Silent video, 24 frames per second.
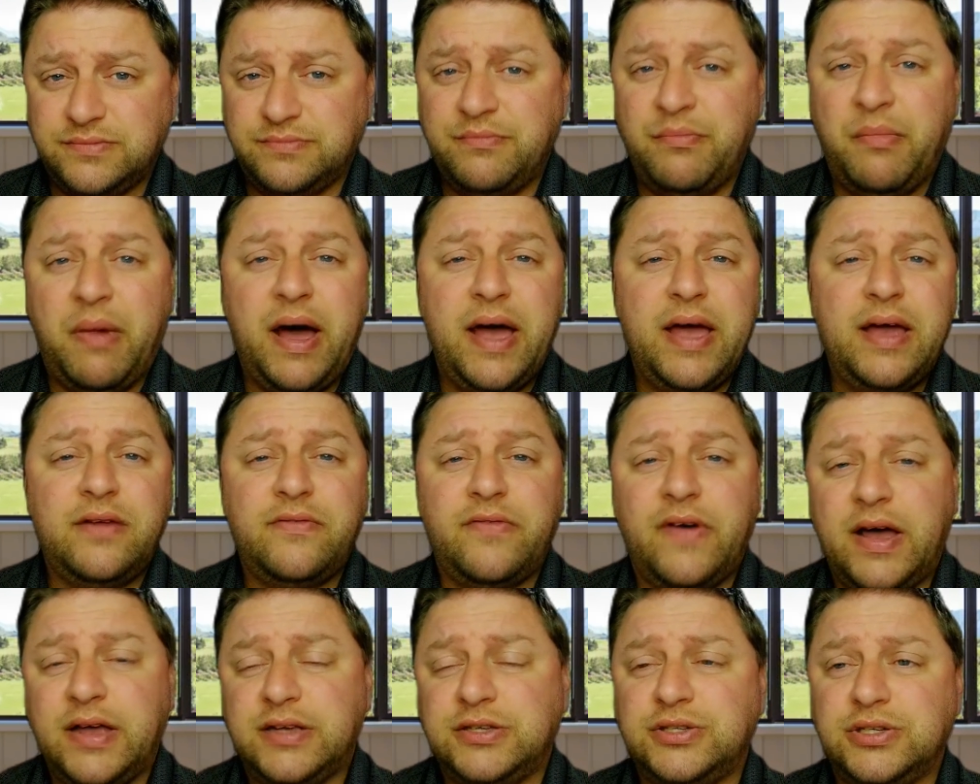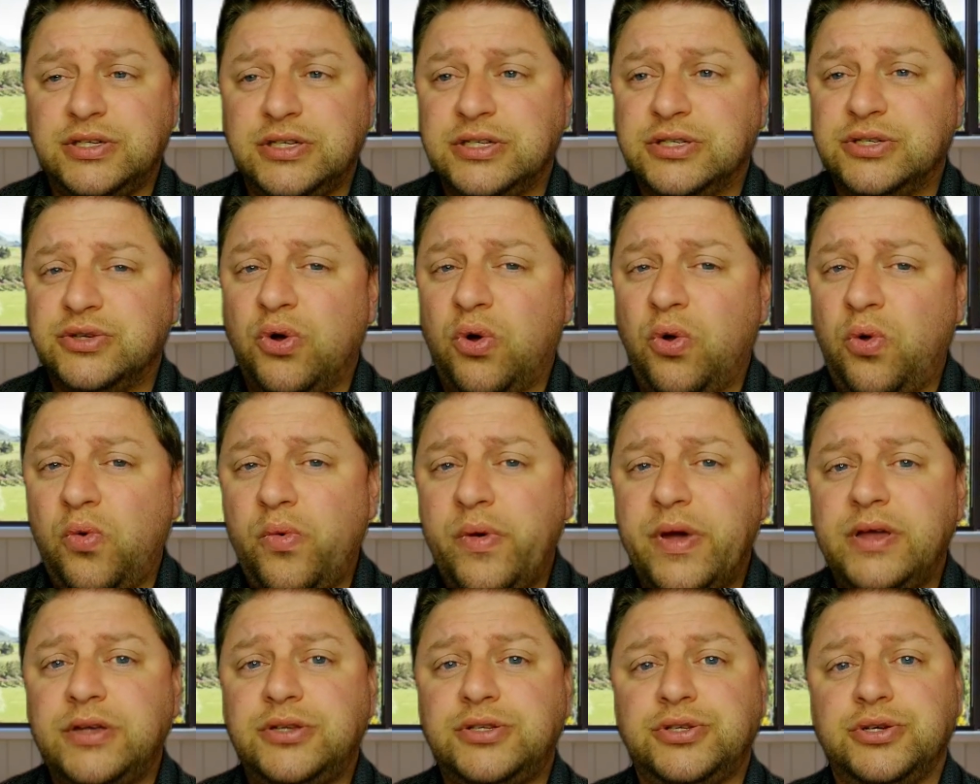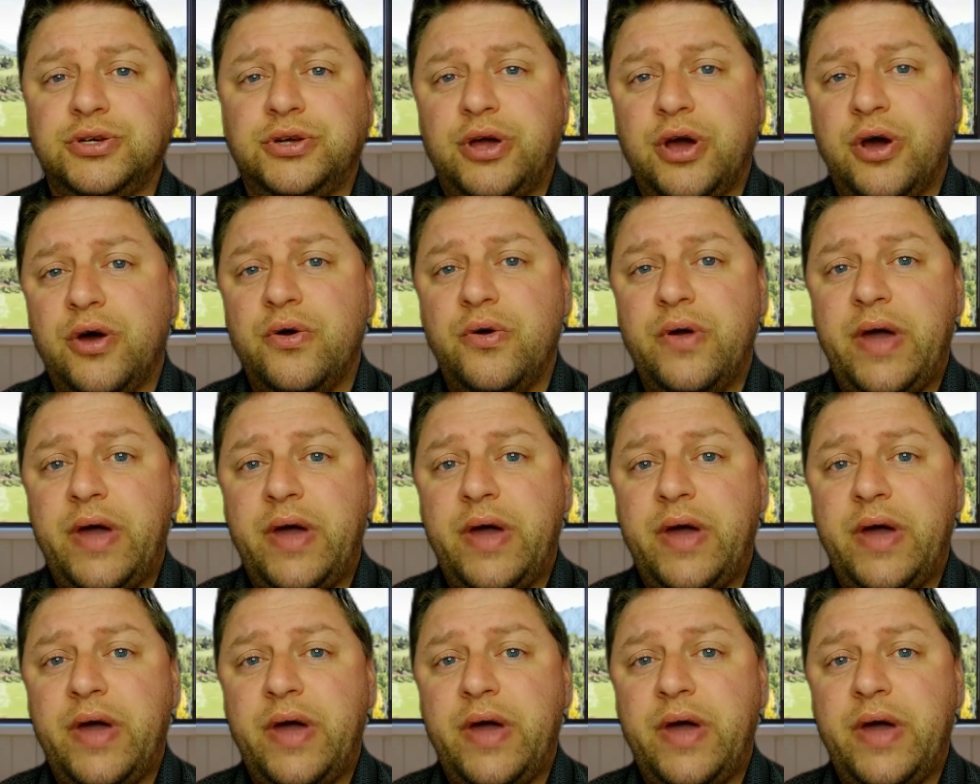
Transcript: My advice is always to go